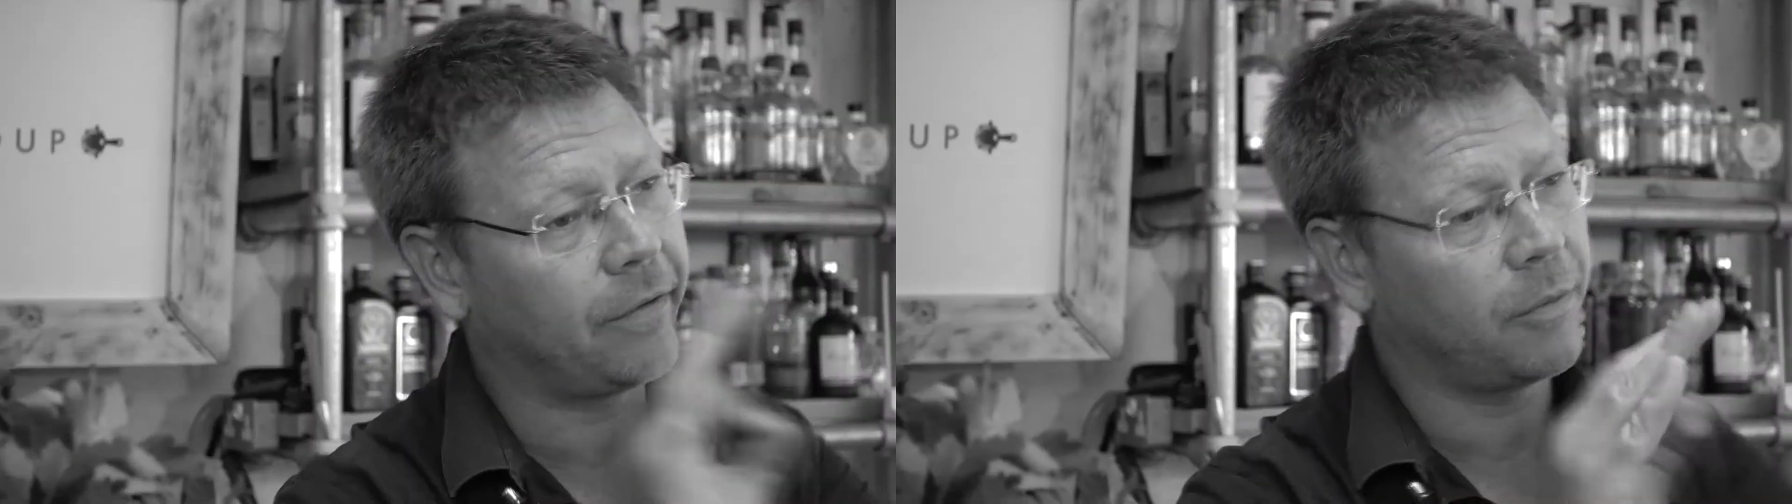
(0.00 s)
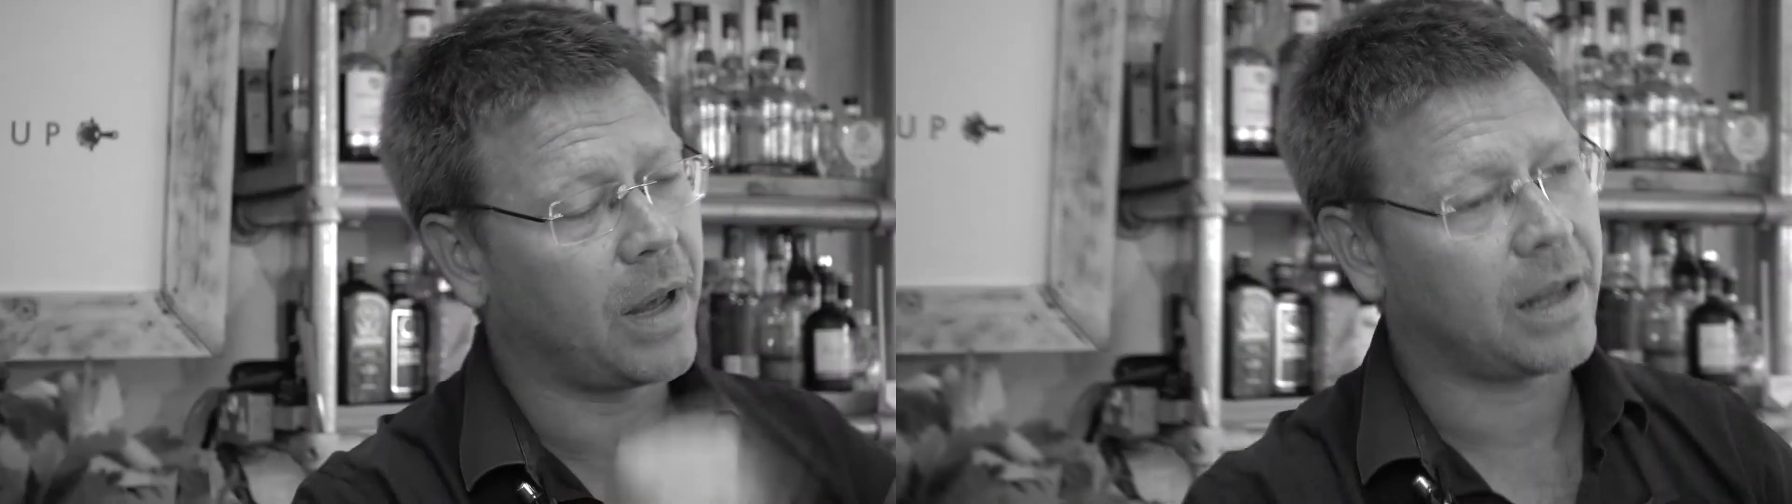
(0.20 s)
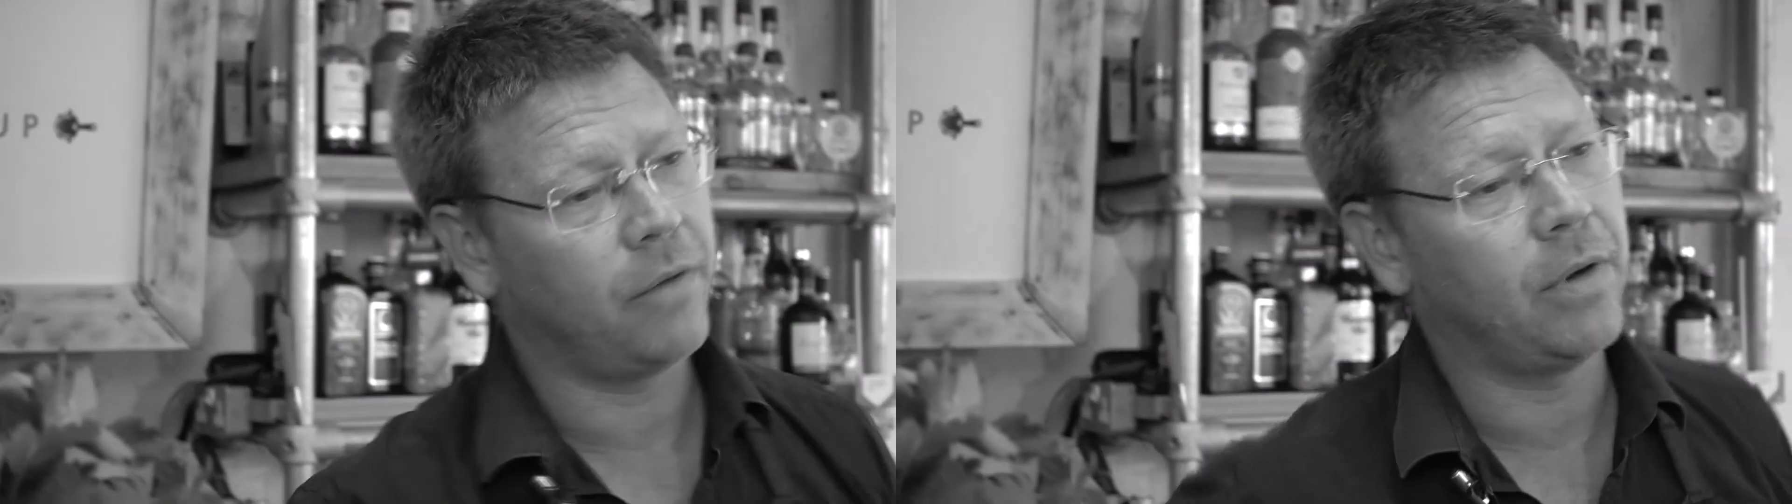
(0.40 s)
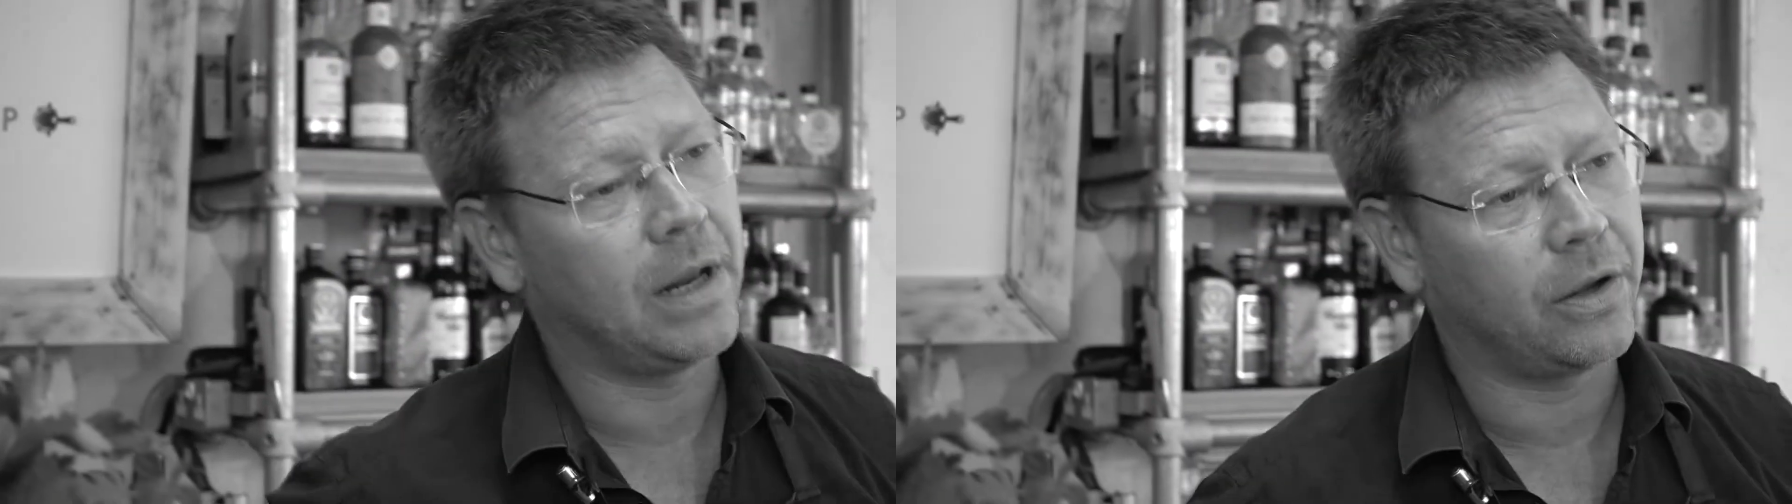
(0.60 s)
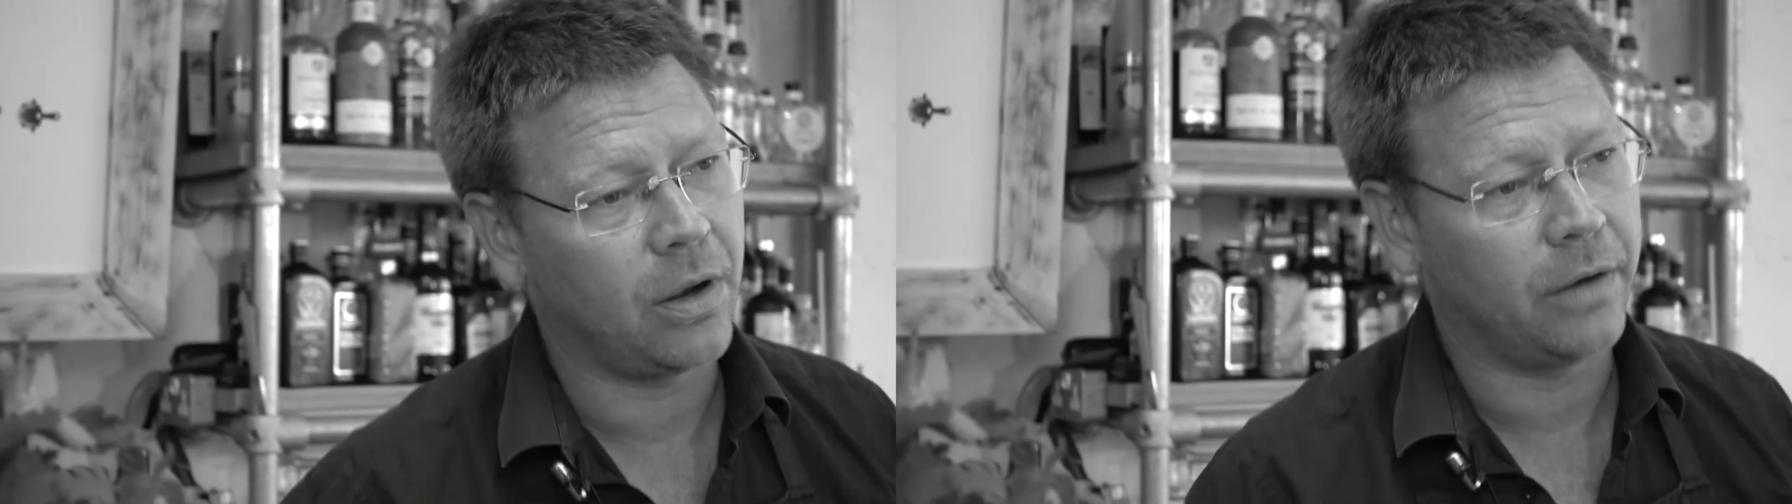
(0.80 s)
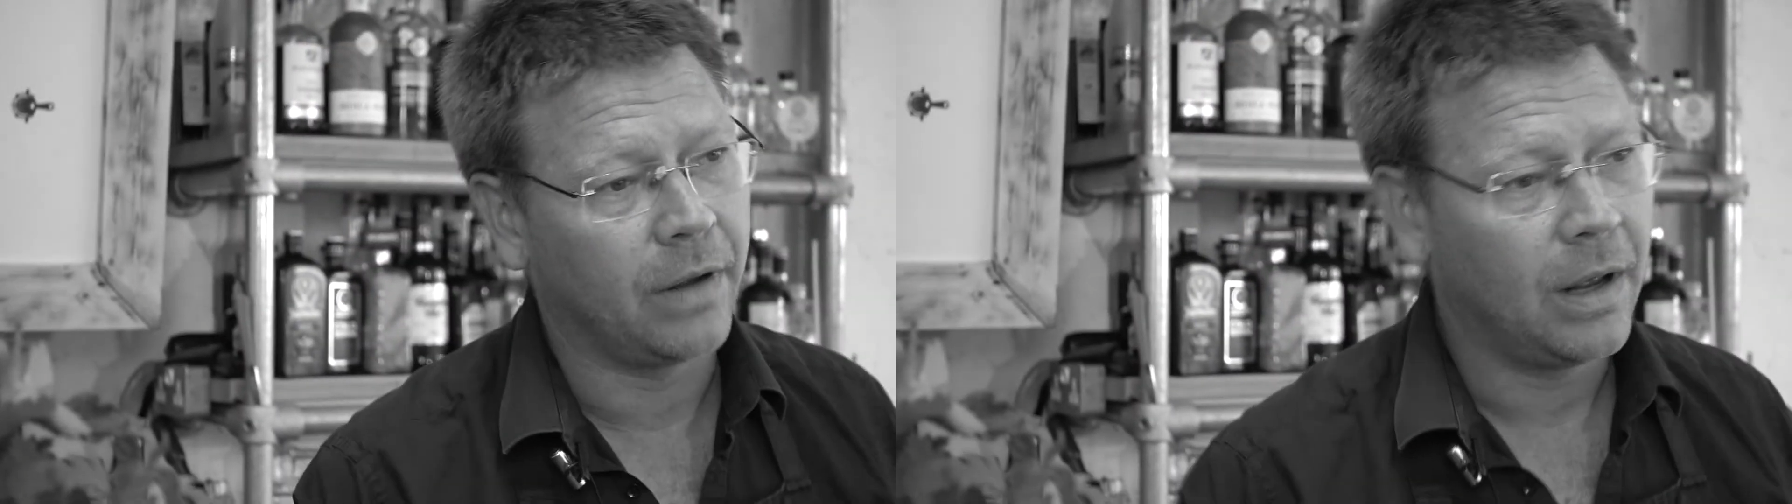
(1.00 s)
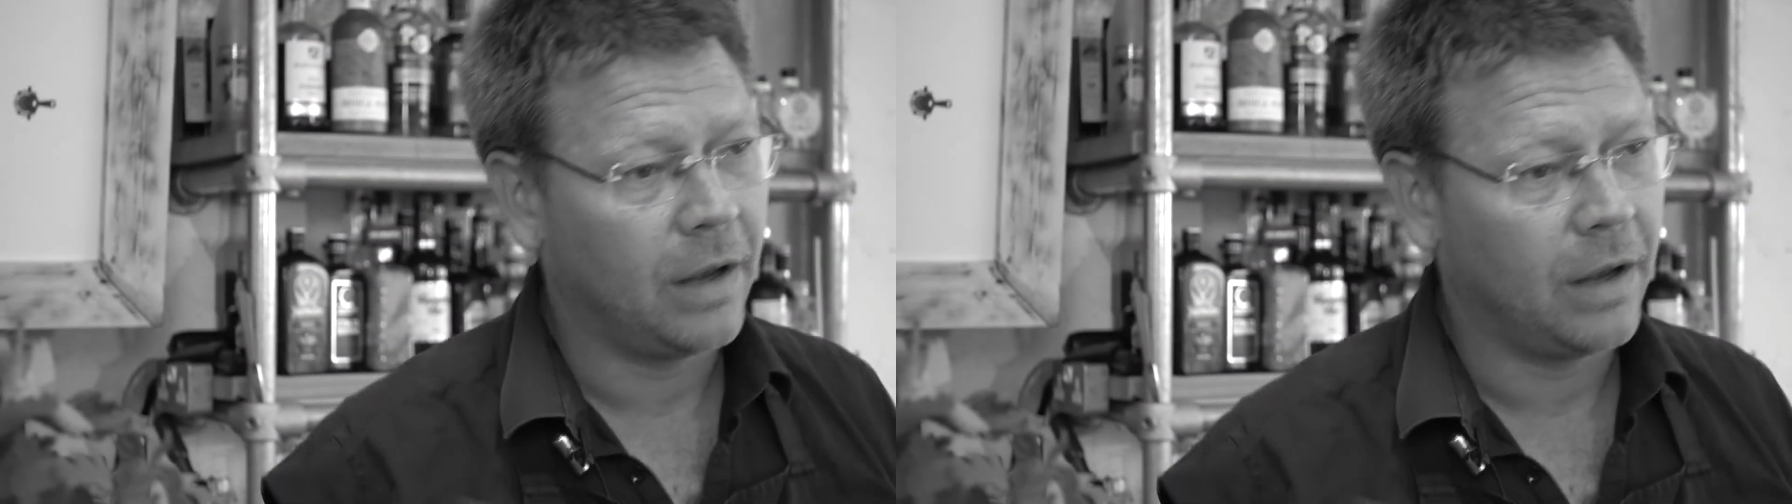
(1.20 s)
for making really good